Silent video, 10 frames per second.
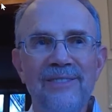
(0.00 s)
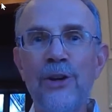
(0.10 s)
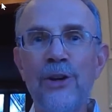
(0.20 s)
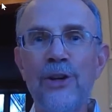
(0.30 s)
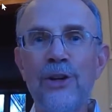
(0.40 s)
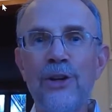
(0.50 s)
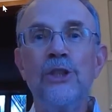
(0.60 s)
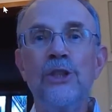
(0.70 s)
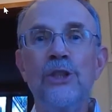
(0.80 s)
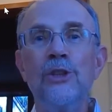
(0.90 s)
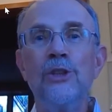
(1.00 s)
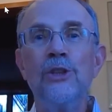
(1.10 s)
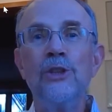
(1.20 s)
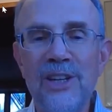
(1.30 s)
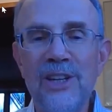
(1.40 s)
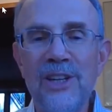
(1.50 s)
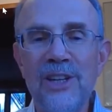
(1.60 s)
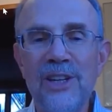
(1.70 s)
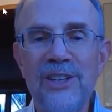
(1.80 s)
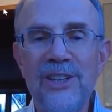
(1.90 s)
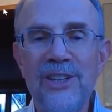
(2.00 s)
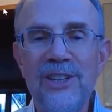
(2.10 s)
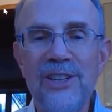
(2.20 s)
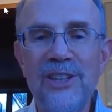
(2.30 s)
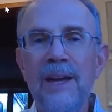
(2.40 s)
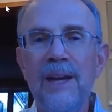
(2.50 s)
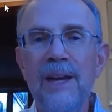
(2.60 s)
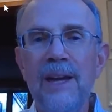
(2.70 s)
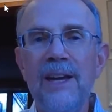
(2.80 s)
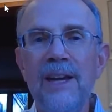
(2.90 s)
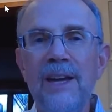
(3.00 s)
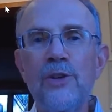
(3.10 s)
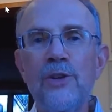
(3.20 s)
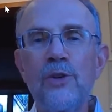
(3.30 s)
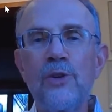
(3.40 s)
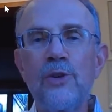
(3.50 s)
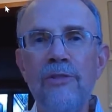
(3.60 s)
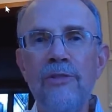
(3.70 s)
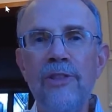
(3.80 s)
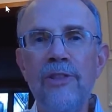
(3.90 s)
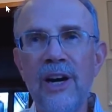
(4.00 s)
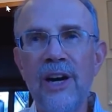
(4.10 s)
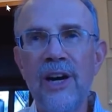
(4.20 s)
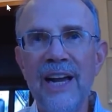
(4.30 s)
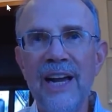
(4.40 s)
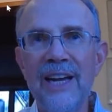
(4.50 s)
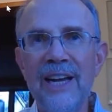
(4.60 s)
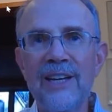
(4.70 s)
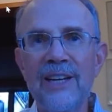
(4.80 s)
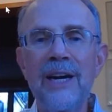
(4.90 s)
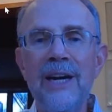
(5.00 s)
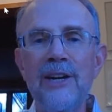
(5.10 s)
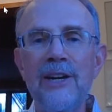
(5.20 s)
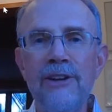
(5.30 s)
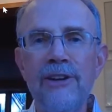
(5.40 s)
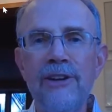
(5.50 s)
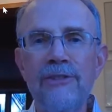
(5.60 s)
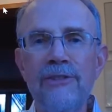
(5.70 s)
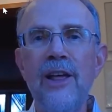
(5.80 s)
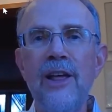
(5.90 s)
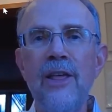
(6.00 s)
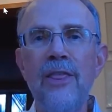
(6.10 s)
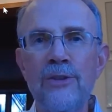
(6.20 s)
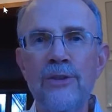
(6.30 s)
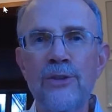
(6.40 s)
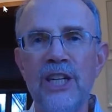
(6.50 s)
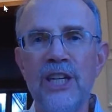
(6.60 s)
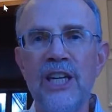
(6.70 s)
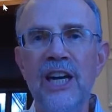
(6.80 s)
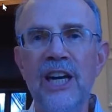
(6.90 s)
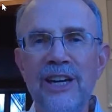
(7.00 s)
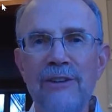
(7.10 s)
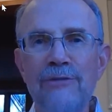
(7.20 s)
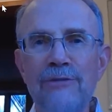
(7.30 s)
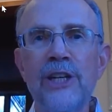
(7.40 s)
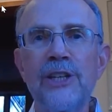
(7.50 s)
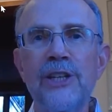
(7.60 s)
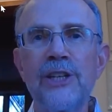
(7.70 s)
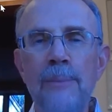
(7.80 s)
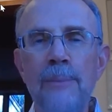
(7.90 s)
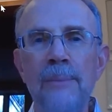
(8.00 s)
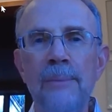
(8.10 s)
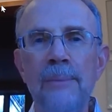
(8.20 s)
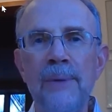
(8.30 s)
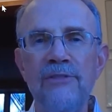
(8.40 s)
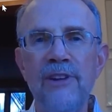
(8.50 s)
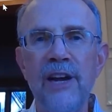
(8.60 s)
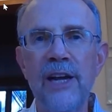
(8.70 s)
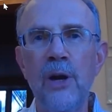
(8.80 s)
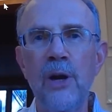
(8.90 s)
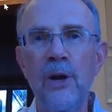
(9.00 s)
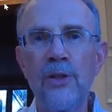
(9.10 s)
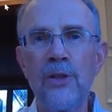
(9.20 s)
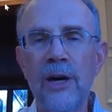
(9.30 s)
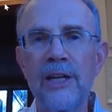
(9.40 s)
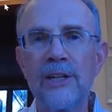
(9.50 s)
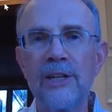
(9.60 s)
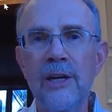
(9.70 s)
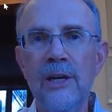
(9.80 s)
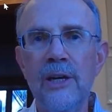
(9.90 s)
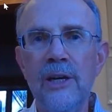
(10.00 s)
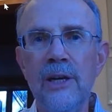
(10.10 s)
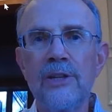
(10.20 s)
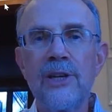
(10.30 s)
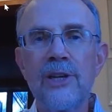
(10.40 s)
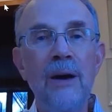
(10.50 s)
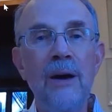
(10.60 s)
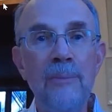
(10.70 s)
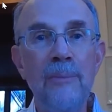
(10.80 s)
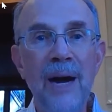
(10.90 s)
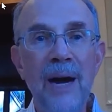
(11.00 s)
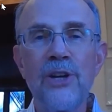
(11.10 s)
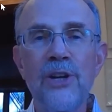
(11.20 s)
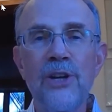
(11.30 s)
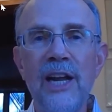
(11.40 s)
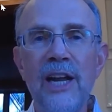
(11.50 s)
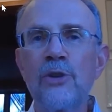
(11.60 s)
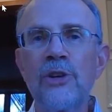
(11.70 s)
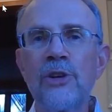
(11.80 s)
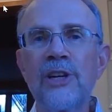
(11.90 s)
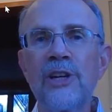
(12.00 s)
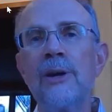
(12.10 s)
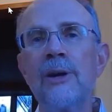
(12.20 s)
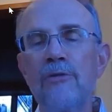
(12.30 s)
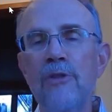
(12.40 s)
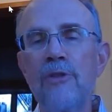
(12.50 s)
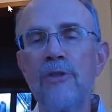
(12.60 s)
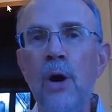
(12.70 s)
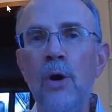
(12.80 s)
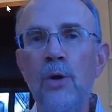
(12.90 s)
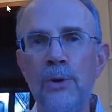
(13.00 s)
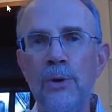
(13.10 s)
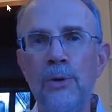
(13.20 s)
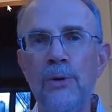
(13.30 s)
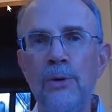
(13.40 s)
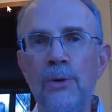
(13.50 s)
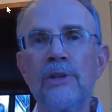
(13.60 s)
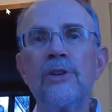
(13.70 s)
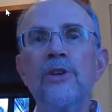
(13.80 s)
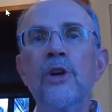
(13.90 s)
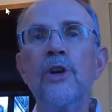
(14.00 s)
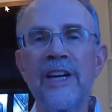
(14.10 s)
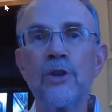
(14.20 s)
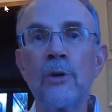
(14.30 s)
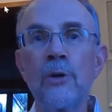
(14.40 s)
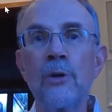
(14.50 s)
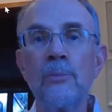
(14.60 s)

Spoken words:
is that how do you choose what to take? In 2012, there were an estimated 50,000 different supplements available on the market. Some of them isolated nutrients, some of them multiple